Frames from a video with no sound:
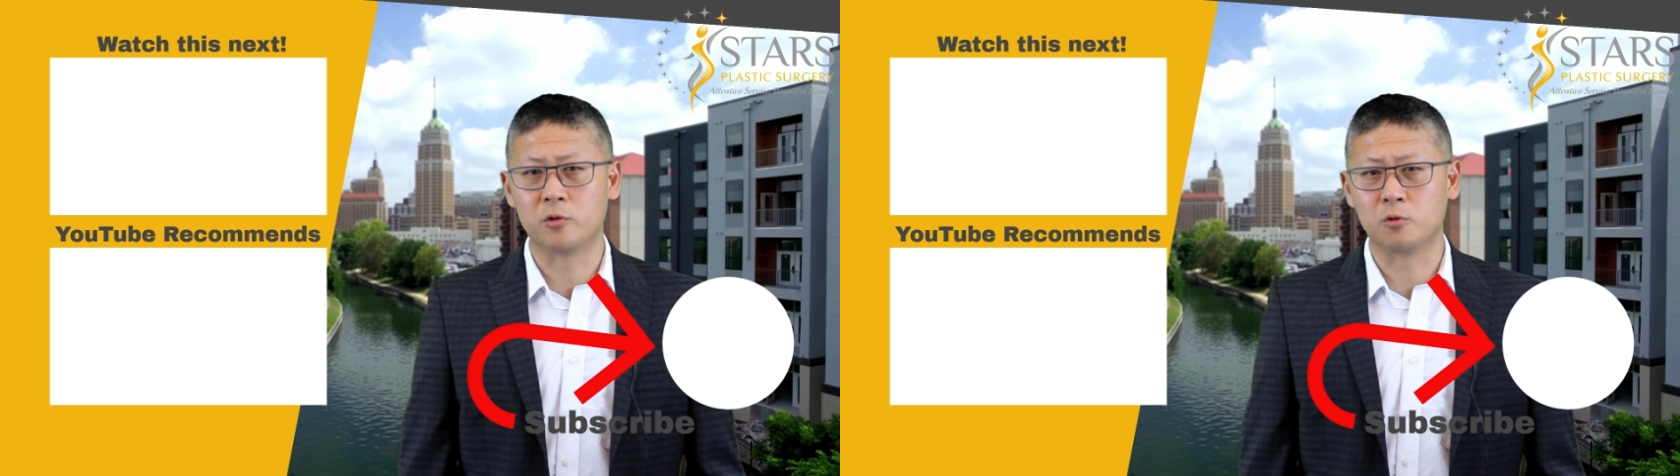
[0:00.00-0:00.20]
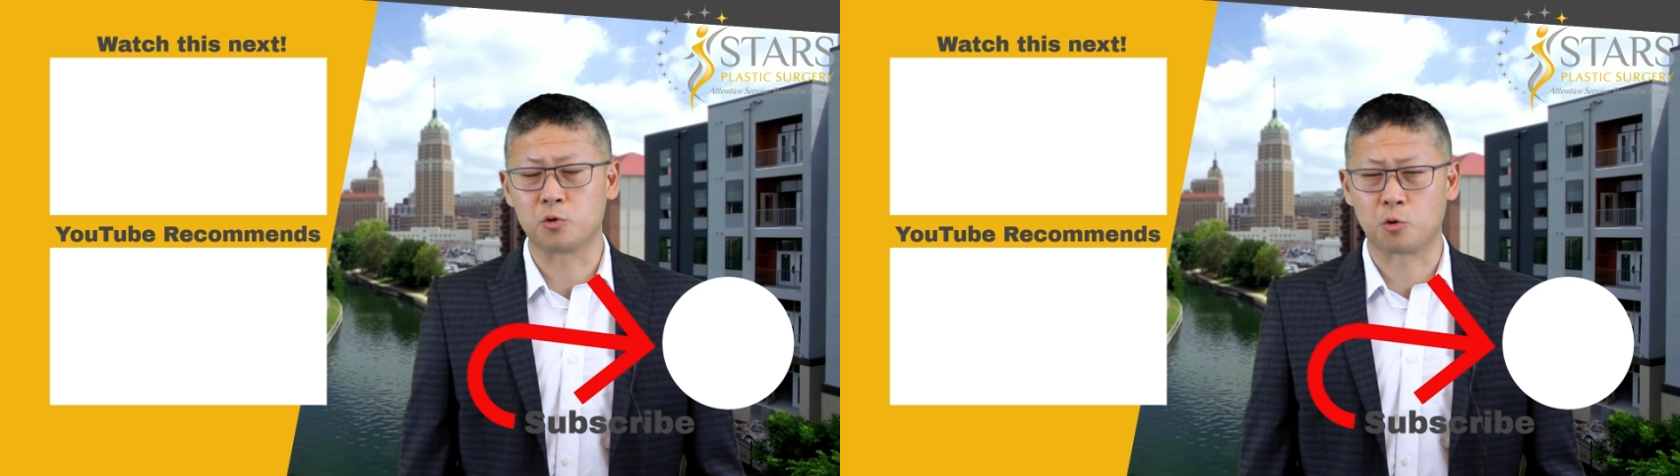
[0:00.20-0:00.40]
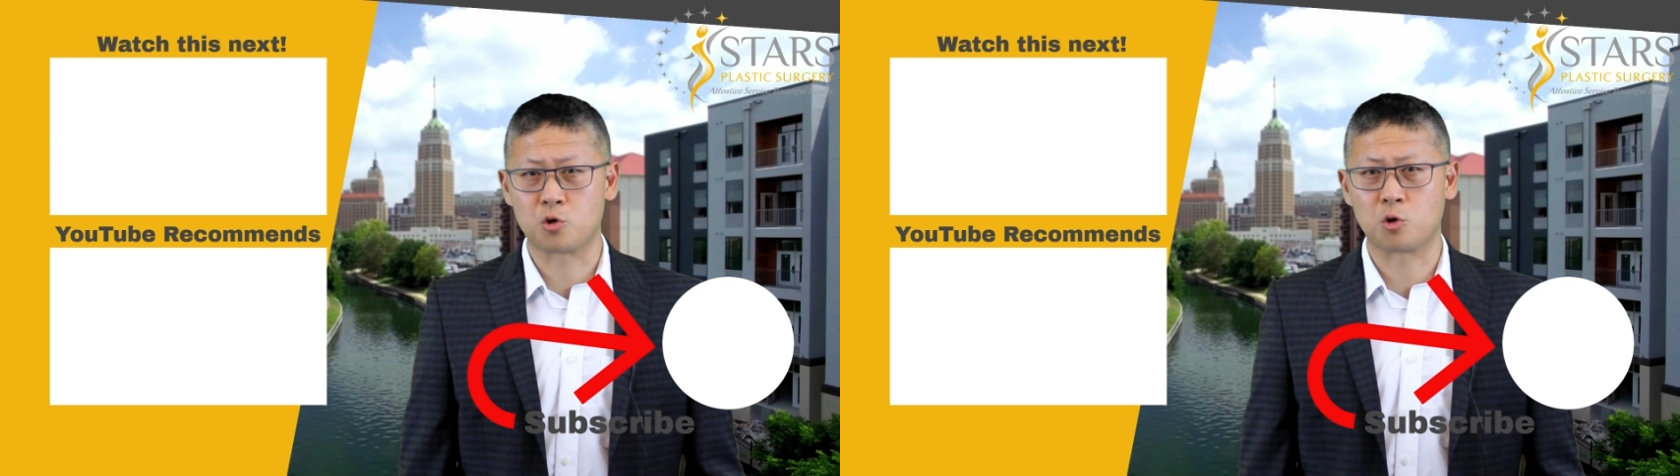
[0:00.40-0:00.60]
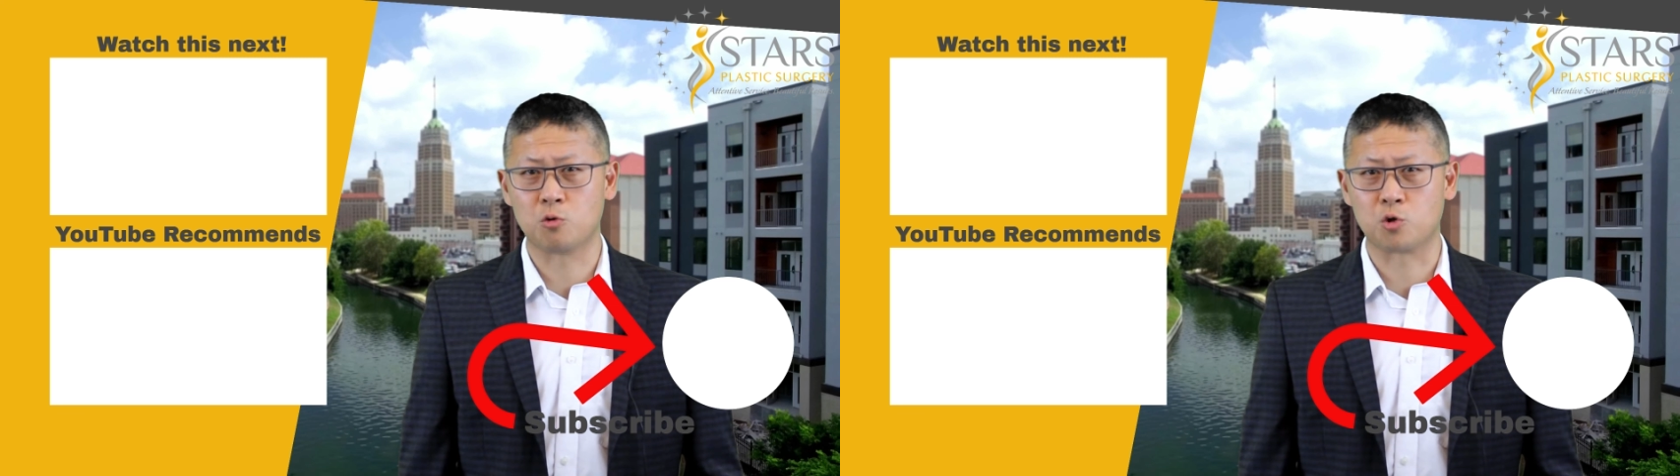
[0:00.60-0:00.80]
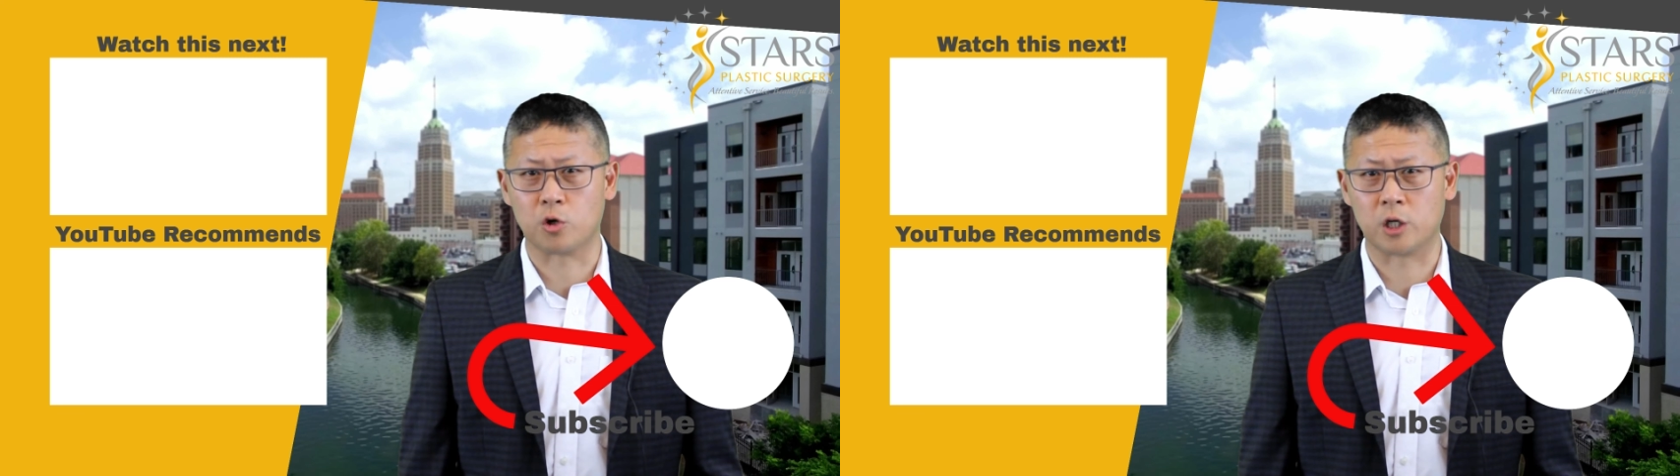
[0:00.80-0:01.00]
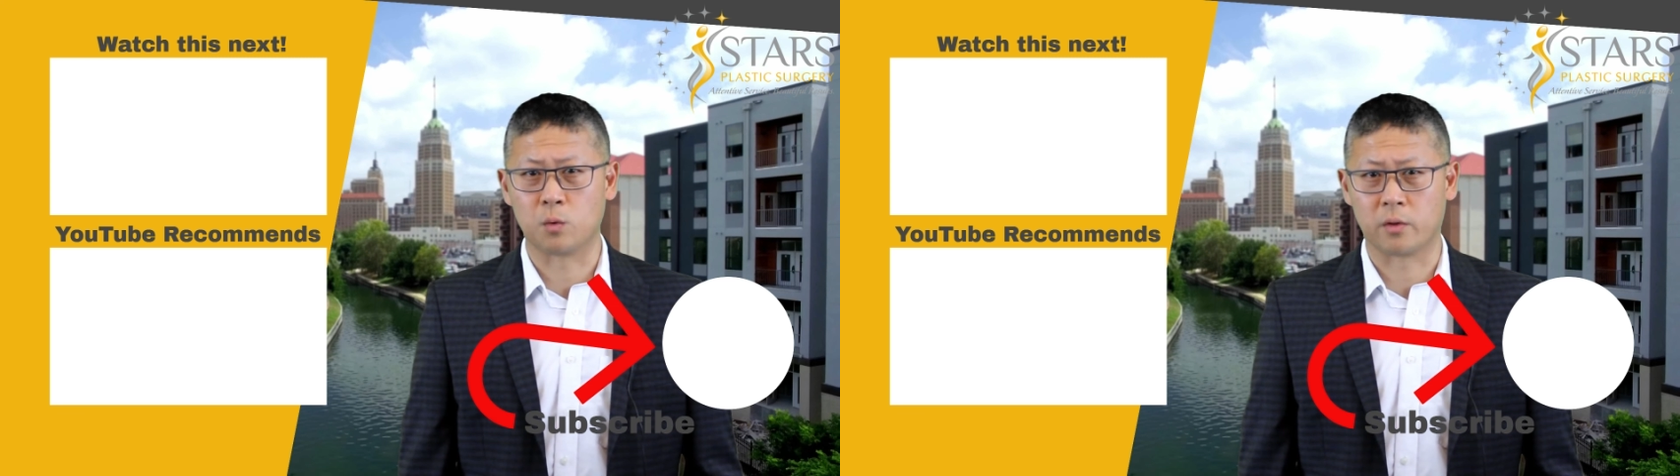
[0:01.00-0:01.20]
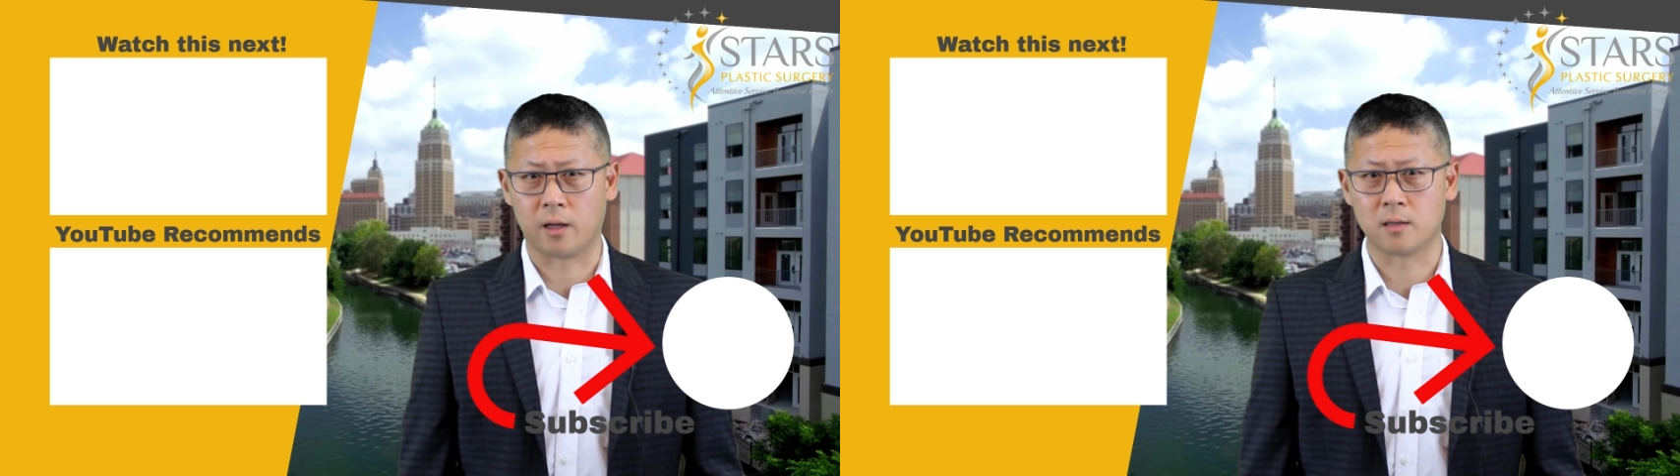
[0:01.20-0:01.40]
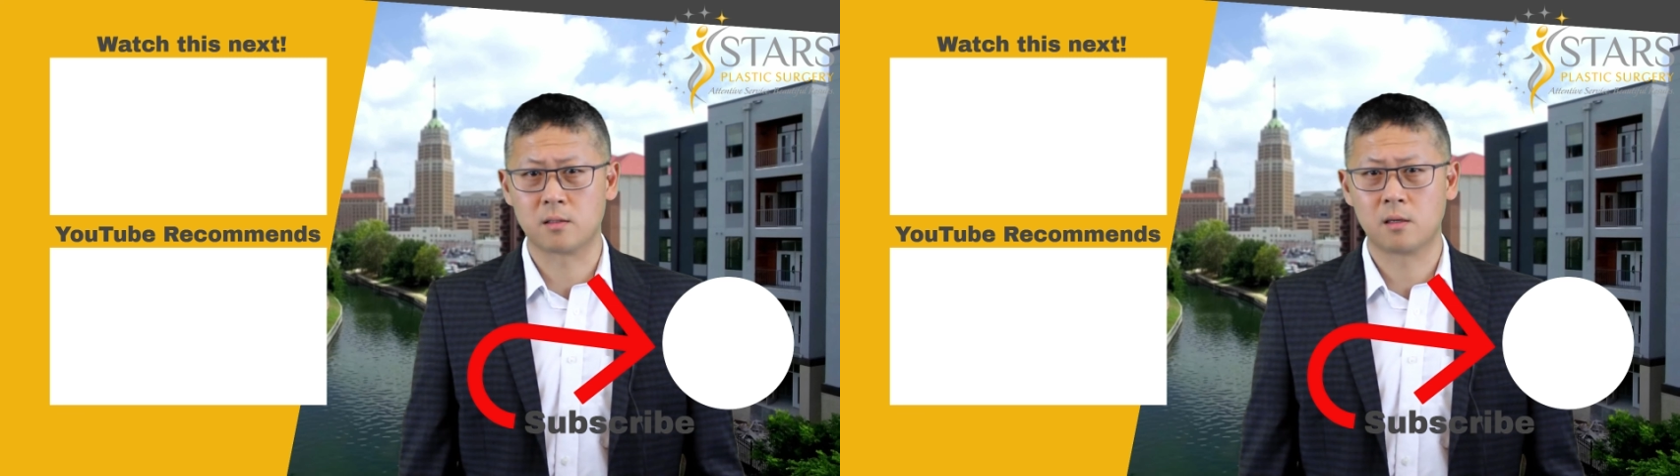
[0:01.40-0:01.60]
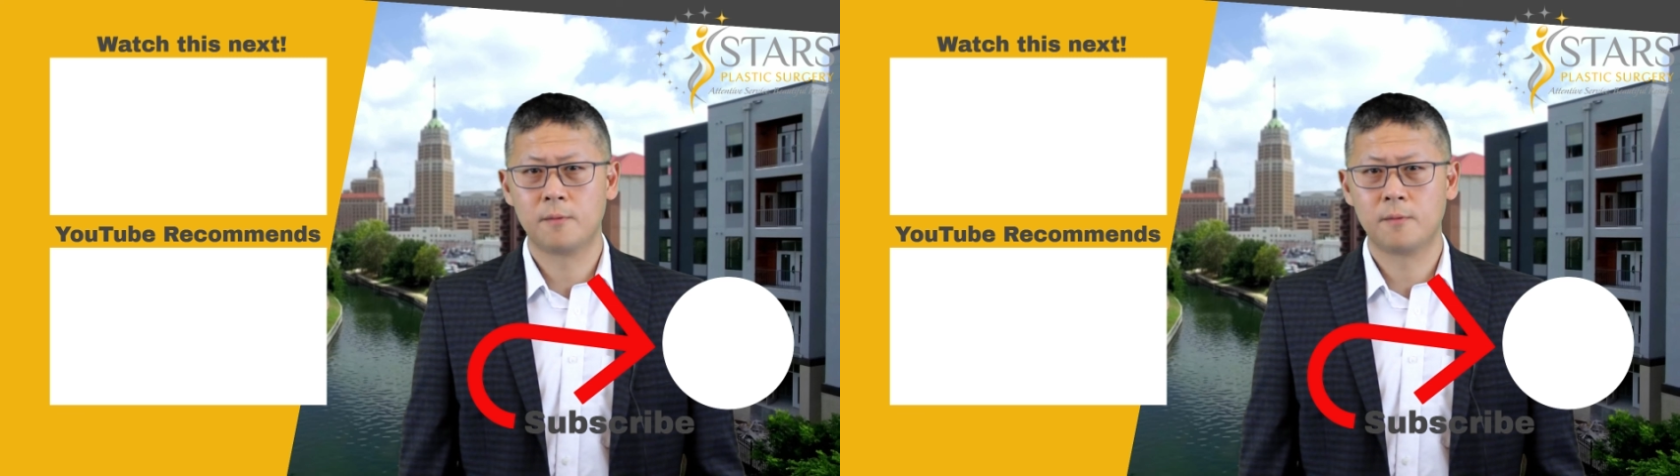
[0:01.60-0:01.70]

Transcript: in your surgical journey with us.